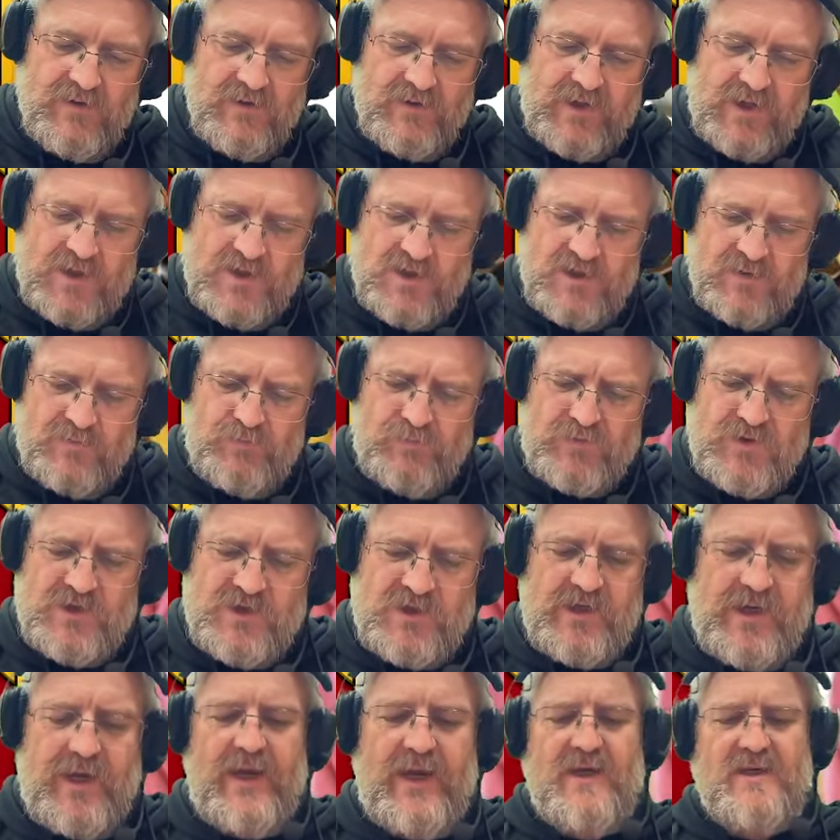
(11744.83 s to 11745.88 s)
They should
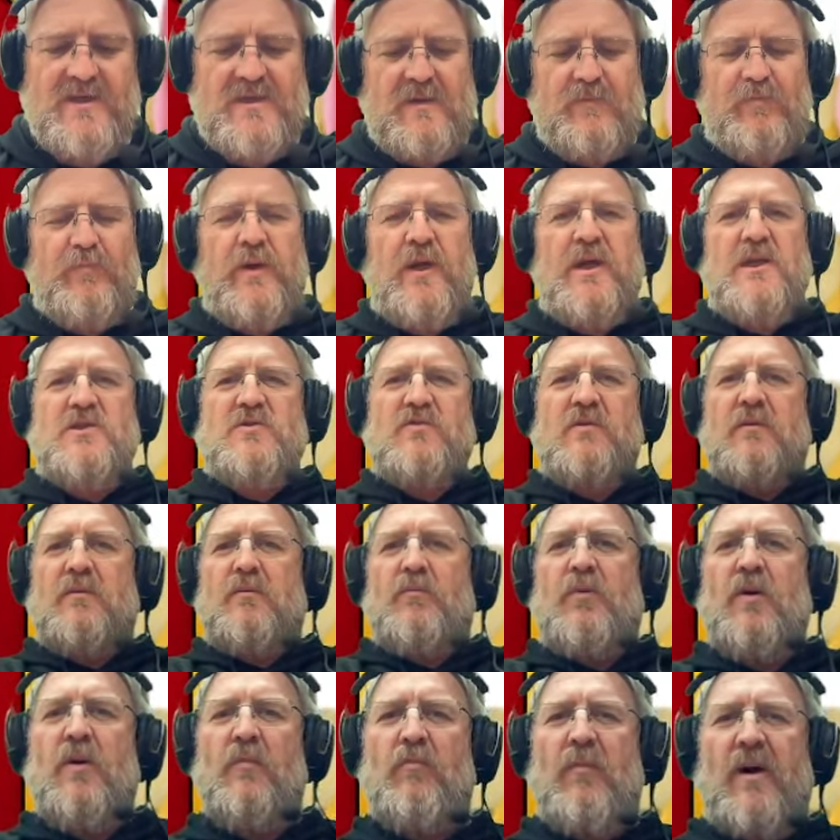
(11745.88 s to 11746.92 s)
change the picture
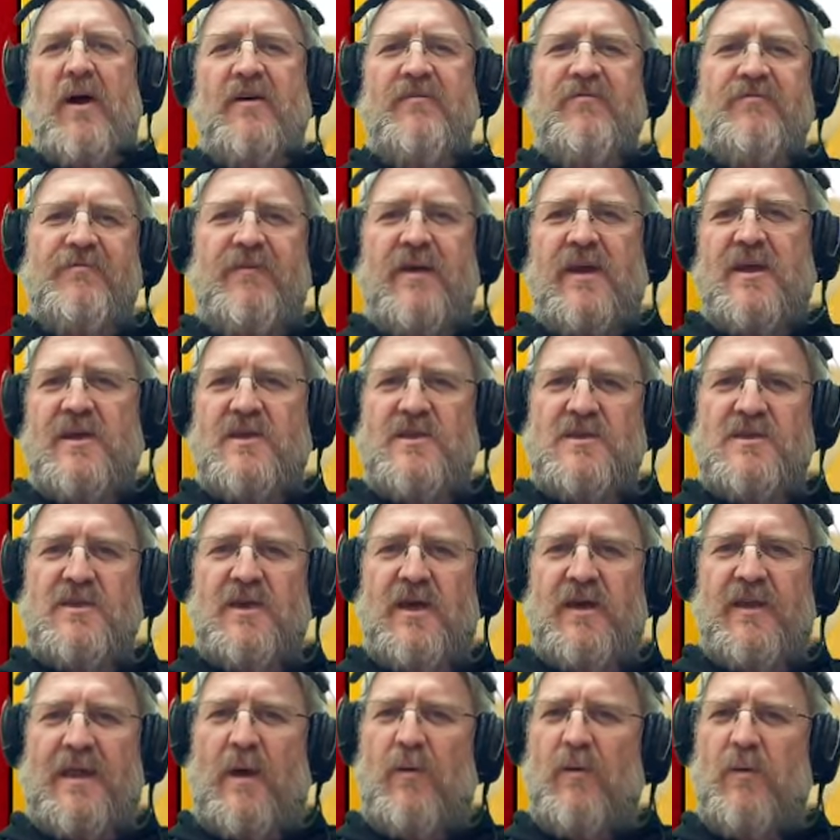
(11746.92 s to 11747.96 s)
and put my face
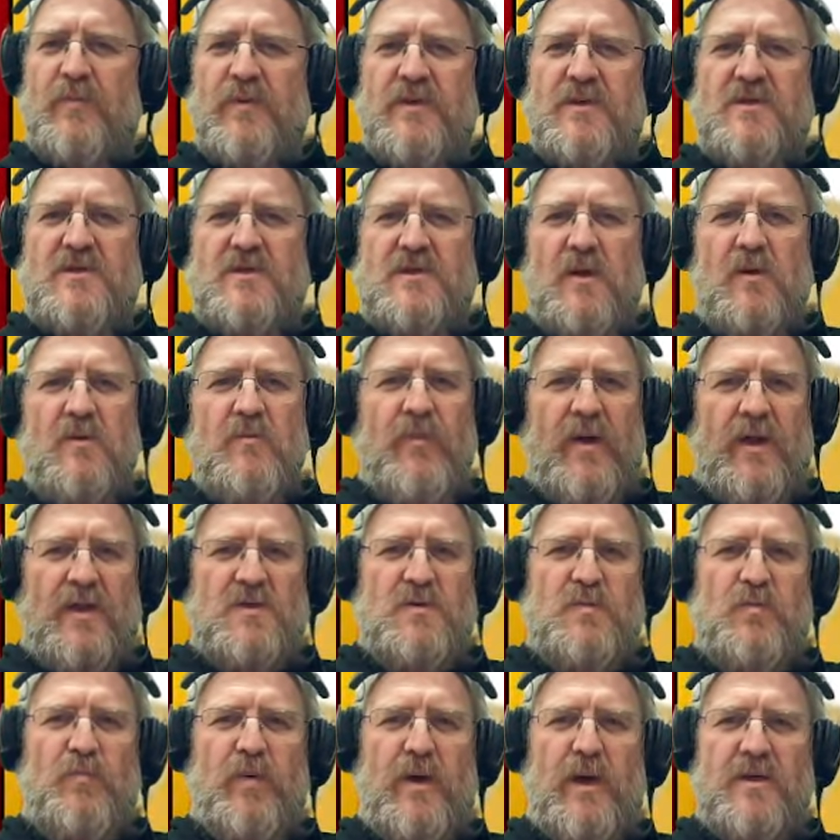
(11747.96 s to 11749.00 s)
there. That would be so
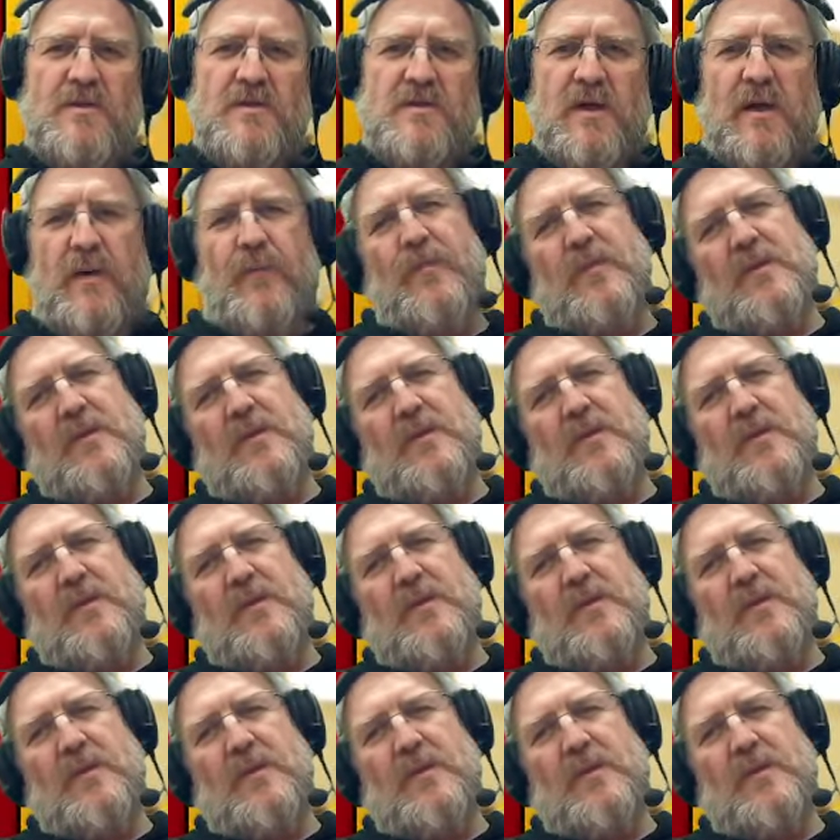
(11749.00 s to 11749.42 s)
much better.